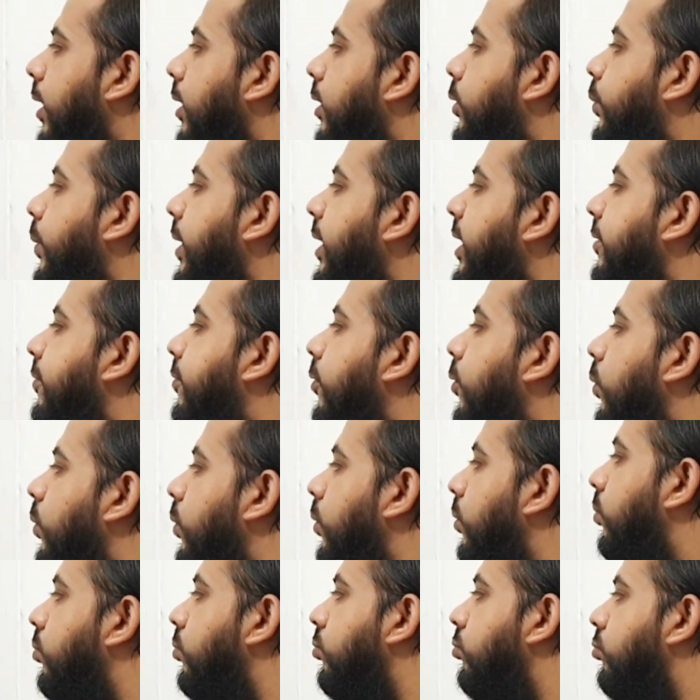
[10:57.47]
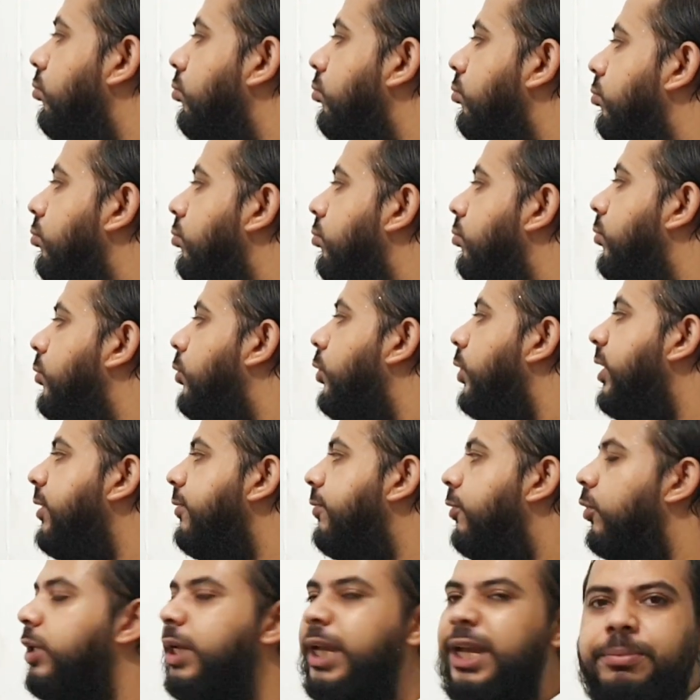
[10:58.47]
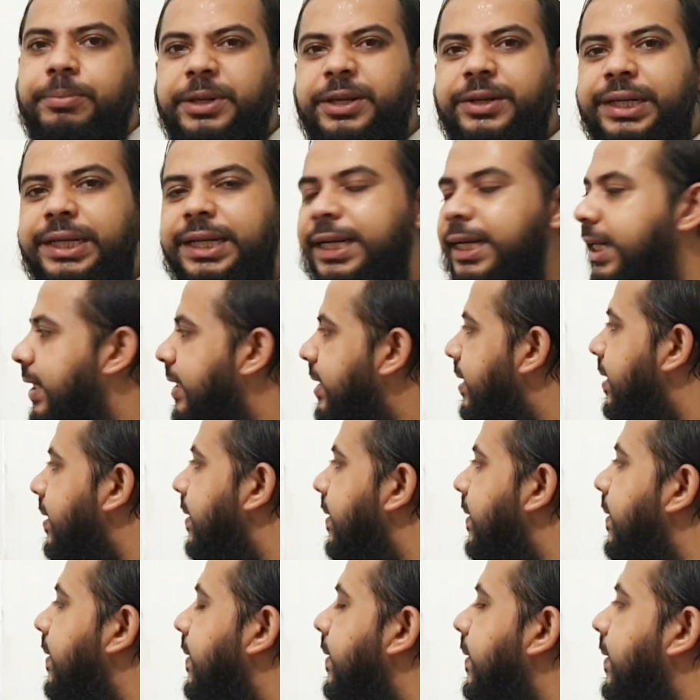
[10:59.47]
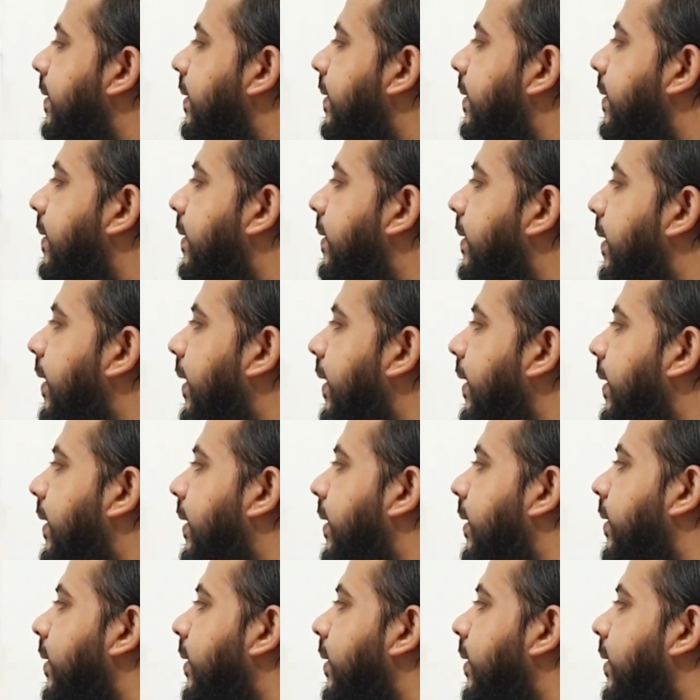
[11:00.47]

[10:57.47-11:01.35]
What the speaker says: 24 can be written as like